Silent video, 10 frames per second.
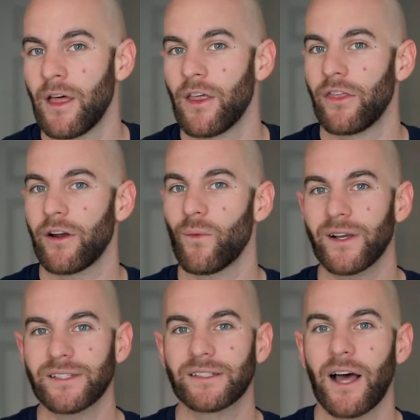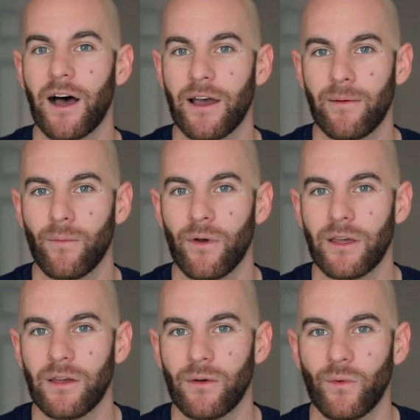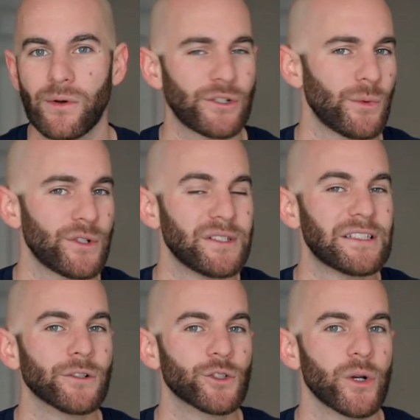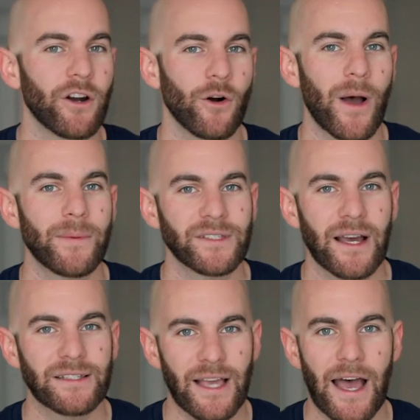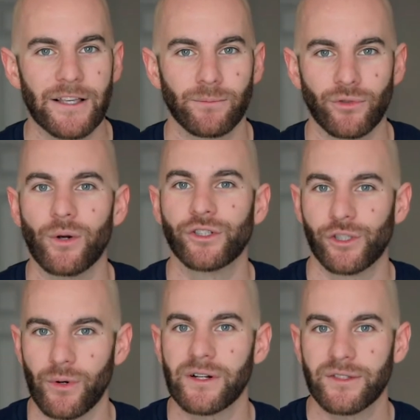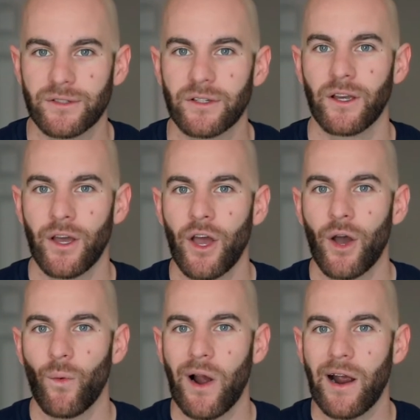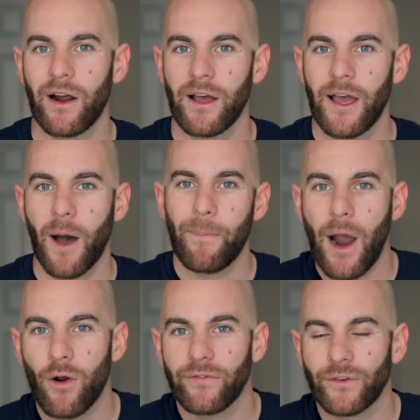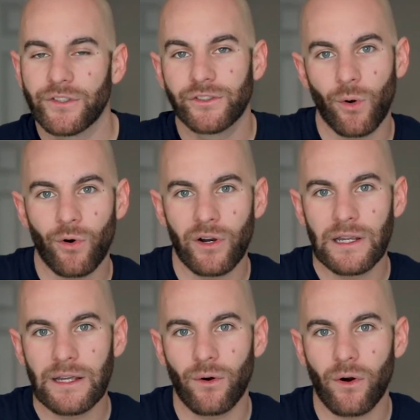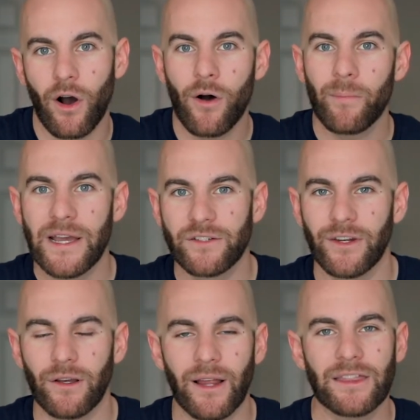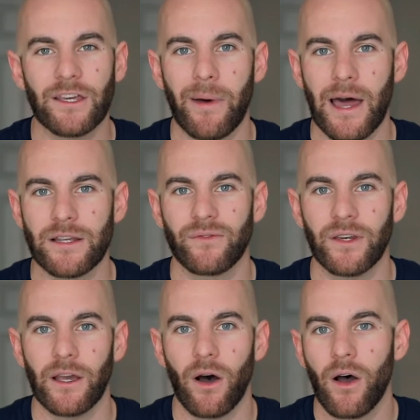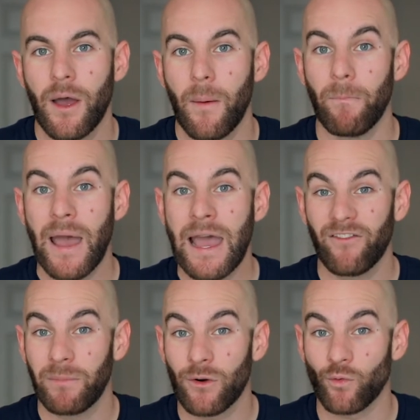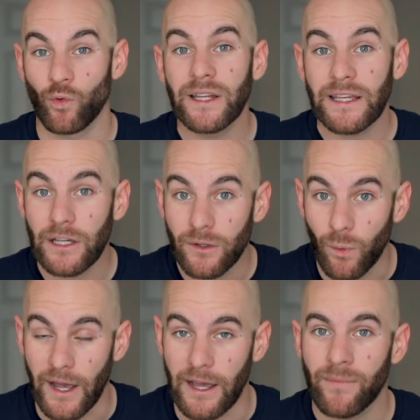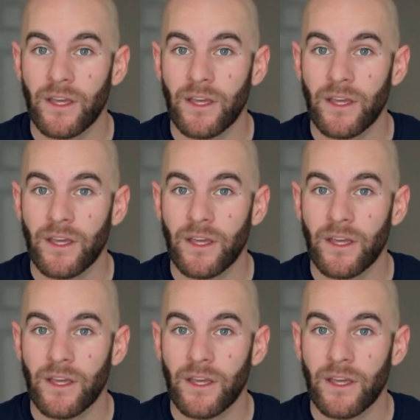There was a time in which we still treated our websites as brochures, where a powerful story or homepage video like the About Us video may have been a really good way